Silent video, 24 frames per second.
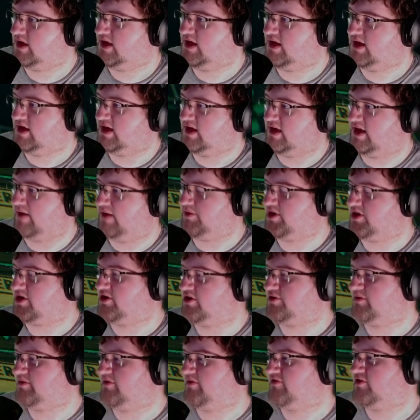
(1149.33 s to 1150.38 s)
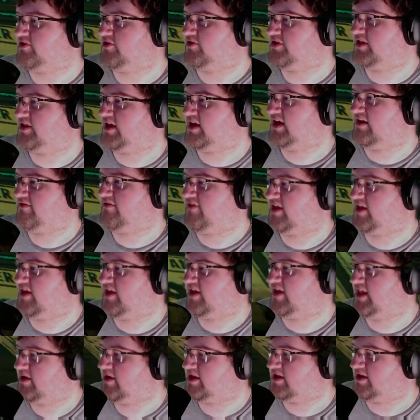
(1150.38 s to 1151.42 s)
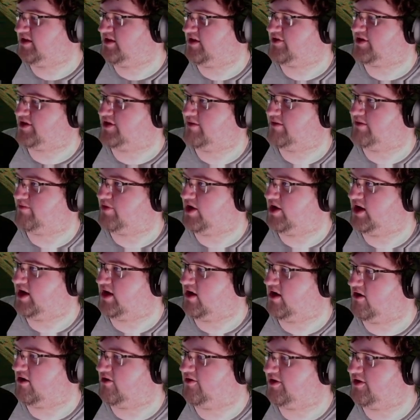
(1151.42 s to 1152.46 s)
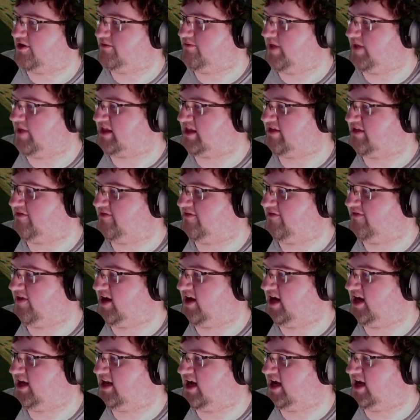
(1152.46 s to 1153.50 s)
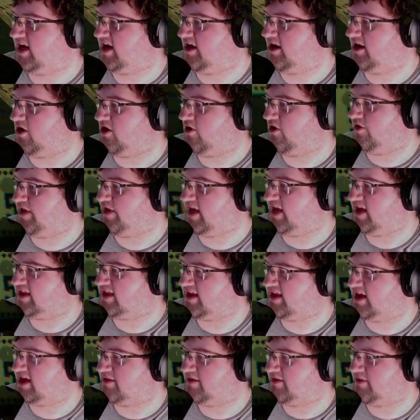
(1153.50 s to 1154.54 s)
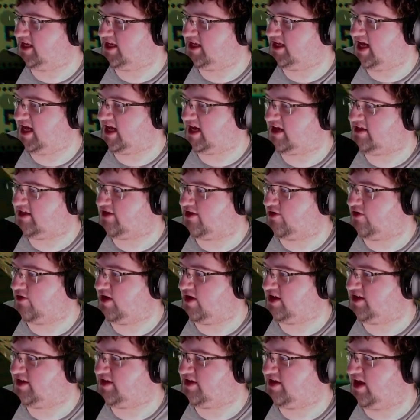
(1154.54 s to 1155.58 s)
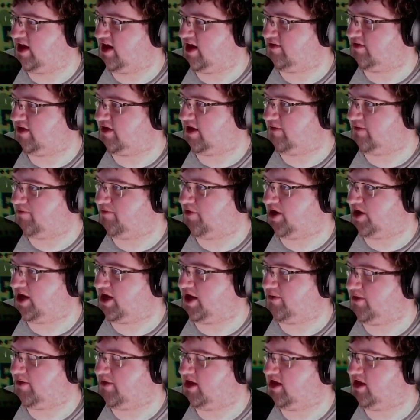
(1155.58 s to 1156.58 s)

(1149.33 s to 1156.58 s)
If there goes my first life, and that means he's also gonna break all of them, that's fine. I got all the ants out of my deck, so it's not like breaking me.